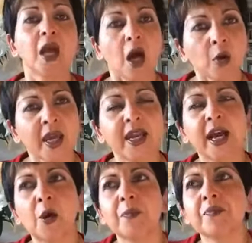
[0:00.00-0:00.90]
Okay,
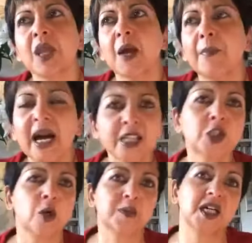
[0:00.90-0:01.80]
now my
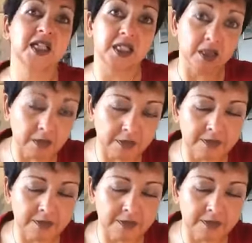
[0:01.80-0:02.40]
job title